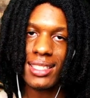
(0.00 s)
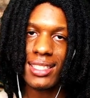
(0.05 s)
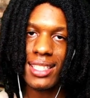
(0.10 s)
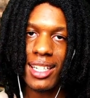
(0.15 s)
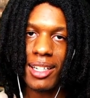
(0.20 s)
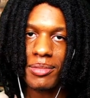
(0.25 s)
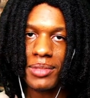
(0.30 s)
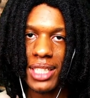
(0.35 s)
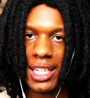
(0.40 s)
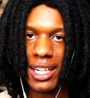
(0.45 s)
Today
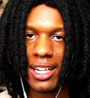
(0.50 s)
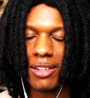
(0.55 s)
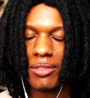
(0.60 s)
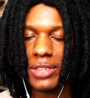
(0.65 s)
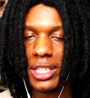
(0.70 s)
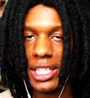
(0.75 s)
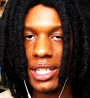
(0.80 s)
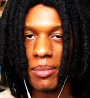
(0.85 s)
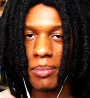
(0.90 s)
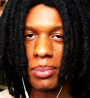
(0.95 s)
I'm checking out
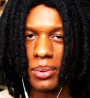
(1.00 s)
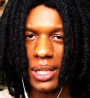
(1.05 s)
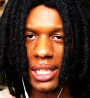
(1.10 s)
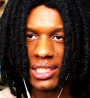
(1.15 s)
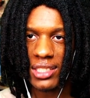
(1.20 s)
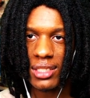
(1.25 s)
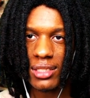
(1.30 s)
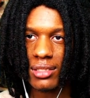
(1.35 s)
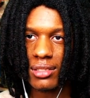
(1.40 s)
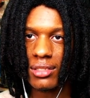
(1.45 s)
The
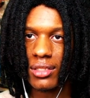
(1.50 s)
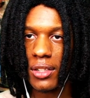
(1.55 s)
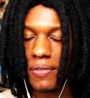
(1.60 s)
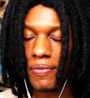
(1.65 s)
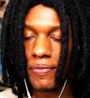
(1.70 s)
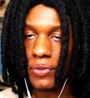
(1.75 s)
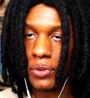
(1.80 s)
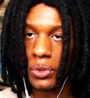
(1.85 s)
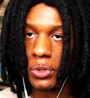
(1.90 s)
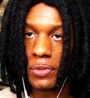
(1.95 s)
Impressions,
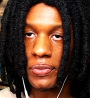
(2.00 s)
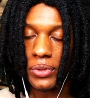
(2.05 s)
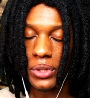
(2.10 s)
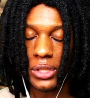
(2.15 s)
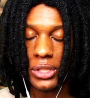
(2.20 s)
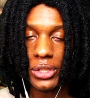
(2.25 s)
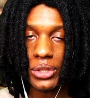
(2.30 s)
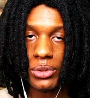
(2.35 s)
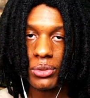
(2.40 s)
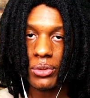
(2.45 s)
Fool For
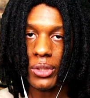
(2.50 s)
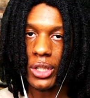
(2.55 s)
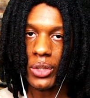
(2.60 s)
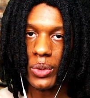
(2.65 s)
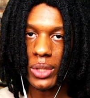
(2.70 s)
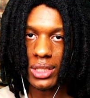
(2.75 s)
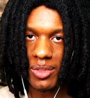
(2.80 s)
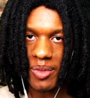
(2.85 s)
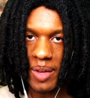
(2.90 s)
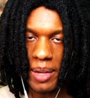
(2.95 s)
You,
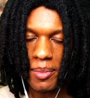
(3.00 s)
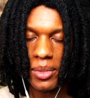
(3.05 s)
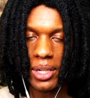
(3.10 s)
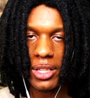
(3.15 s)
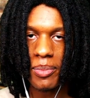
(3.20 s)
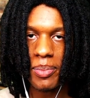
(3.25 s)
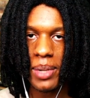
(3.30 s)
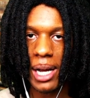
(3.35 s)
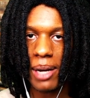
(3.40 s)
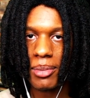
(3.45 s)
requested by Mother
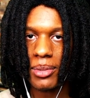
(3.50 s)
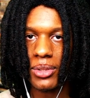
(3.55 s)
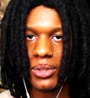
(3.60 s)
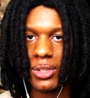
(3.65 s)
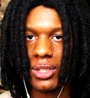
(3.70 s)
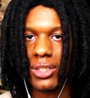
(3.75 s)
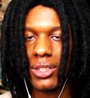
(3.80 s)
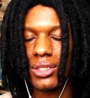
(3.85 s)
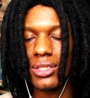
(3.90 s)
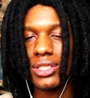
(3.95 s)
Popcorn
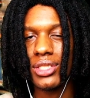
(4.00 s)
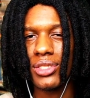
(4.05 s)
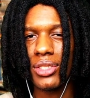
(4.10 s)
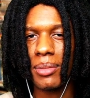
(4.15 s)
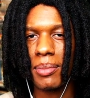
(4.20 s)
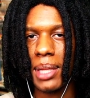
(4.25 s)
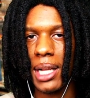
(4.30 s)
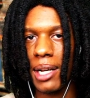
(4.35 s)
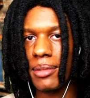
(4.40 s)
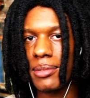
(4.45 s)
on
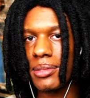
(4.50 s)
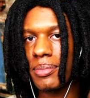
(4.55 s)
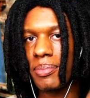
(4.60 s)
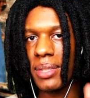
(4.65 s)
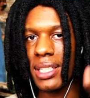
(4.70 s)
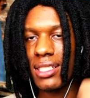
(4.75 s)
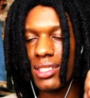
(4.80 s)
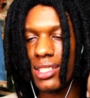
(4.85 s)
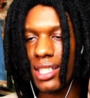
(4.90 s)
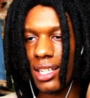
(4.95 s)
Streamlabs.
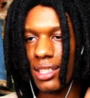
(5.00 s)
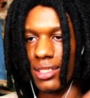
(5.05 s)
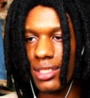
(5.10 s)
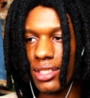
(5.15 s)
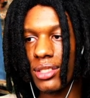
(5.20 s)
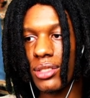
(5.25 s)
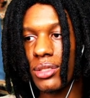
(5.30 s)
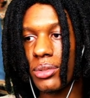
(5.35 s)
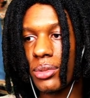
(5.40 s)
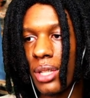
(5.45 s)
Big shout out to
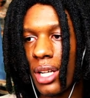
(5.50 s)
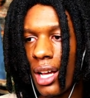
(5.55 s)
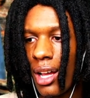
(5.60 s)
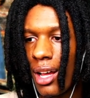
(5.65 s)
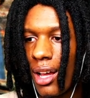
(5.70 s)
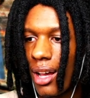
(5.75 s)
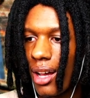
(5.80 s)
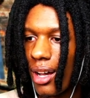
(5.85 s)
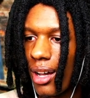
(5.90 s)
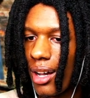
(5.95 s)
you.
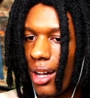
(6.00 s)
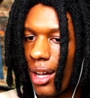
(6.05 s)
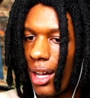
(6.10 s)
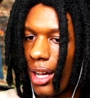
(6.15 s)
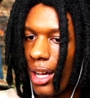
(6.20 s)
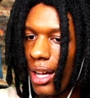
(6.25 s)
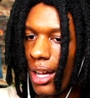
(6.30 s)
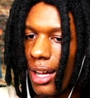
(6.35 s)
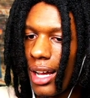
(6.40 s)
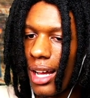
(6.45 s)

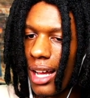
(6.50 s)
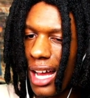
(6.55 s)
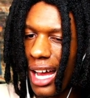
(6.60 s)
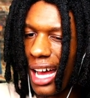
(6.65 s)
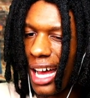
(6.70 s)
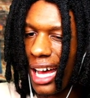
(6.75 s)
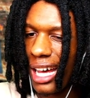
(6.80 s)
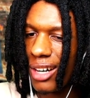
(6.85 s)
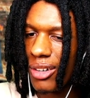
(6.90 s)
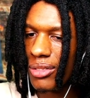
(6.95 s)
Uh,
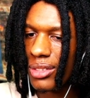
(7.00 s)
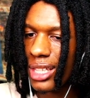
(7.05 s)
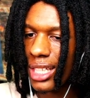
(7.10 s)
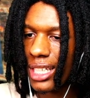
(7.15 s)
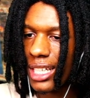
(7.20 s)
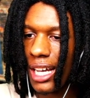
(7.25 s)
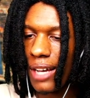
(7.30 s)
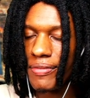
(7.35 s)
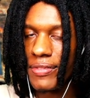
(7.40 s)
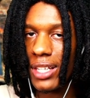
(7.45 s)
I don't think
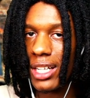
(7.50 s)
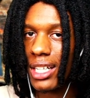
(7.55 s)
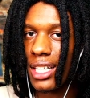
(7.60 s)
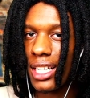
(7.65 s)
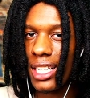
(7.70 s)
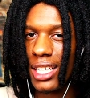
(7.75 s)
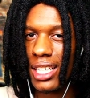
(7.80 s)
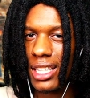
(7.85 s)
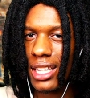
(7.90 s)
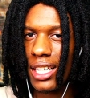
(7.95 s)
I've done
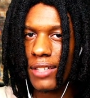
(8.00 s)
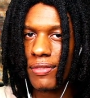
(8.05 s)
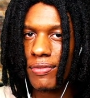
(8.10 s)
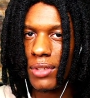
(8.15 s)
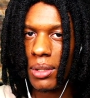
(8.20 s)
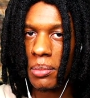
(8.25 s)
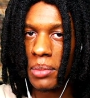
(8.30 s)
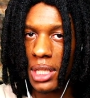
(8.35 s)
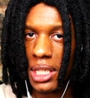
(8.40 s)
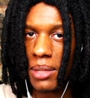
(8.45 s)
anything
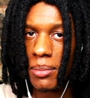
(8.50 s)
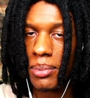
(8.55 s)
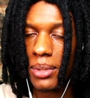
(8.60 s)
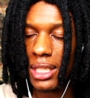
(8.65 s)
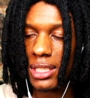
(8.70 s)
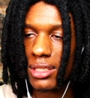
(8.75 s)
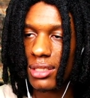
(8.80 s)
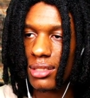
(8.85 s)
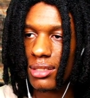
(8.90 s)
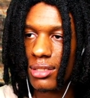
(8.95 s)
from The
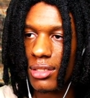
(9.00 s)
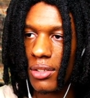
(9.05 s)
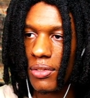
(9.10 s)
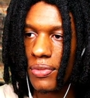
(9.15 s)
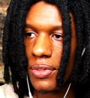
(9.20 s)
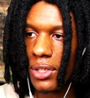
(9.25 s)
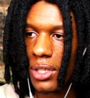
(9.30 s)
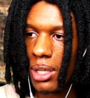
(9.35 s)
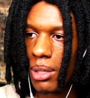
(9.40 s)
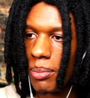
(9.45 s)
Impressions so
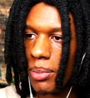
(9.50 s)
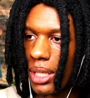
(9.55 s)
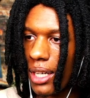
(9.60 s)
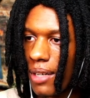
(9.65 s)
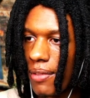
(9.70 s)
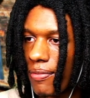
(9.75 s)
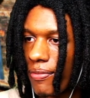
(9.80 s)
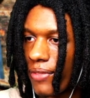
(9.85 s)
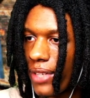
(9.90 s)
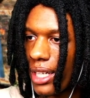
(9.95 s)
far, but
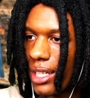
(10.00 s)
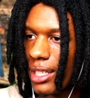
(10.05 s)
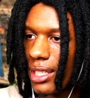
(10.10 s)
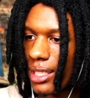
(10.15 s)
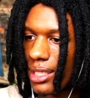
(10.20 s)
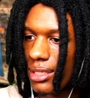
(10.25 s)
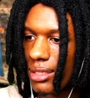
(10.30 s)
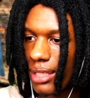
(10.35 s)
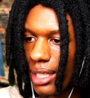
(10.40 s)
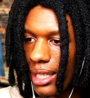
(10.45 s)
I'm very
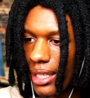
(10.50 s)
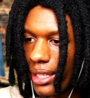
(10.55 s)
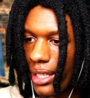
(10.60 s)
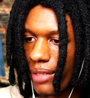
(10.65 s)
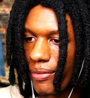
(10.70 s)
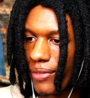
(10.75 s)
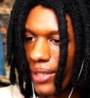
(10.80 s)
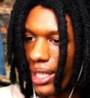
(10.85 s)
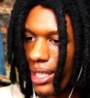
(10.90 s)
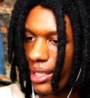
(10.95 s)

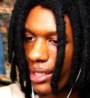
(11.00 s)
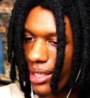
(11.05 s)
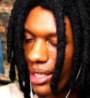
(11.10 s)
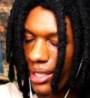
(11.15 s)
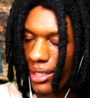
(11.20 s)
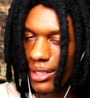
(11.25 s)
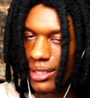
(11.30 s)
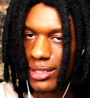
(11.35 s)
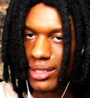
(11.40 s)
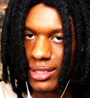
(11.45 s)
excited, very
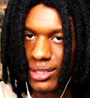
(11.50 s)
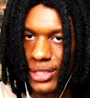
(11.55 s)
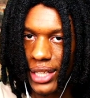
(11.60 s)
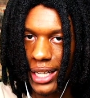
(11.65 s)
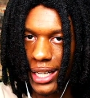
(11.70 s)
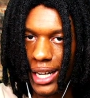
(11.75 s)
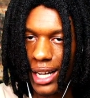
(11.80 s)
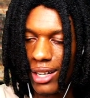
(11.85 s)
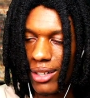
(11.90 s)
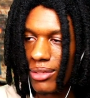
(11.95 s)
curious to check it
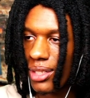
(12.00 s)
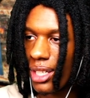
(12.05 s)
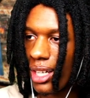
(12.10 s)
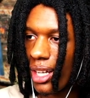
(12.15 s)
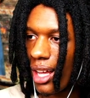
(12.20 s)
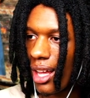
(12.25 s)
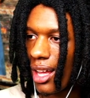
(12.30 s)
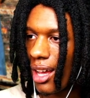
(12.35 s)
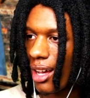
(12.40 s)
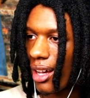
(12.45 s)
out
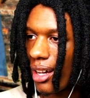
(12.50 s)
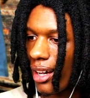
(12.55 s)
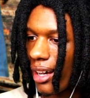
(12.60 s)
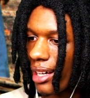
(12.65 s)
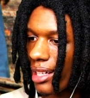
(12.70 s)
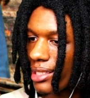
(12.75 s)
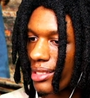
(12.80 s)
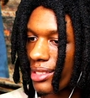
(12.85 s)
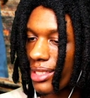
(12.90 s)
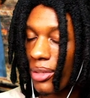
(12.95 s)
uh,
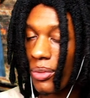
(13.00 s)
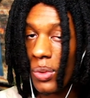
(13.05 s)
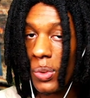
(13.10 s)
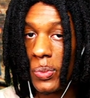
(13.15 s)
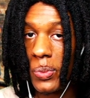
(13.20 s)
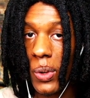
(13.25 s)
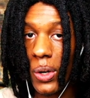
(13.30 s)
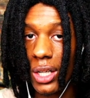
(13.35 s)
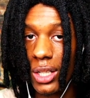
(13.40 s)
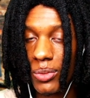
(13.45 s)
and see what
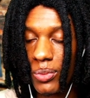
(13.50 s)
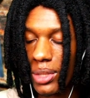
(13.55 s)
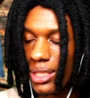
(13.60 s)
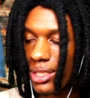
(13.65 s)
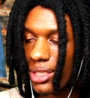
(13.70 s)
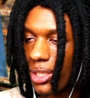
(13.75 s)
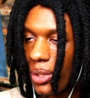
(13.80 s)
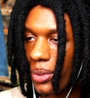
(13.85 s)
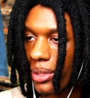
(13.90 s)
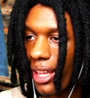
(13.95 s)
we're working with.
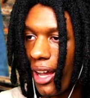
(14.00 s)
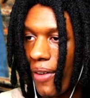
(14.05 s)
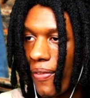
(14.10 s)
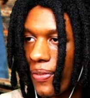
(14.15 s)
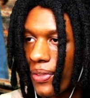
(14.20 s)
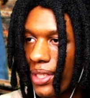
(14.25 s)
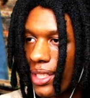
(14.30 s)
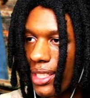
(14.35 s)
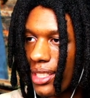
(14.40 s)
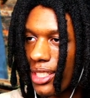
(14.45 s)
So without
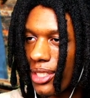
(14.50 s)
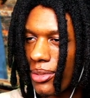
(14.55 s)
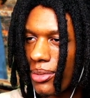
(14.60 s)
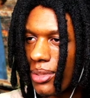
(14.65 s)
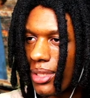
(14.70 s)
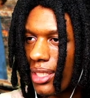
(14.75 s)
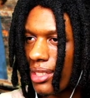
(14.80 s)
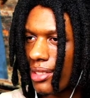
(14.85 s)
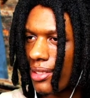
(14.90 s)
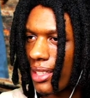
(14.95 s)
further ado,
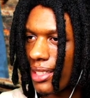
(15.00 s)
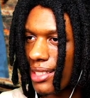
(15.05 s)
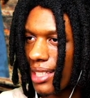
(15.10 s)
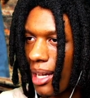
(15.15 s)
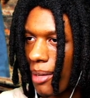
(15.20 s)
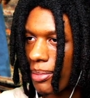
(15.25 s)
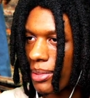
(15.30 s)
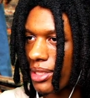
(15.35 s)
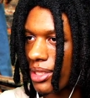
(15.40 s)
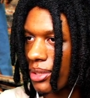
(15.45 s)
let's
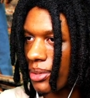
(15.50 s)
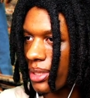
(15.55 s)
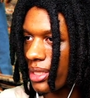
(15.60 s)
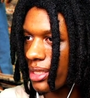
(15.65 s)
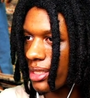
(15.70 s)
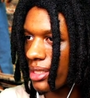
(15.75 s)
hop into it.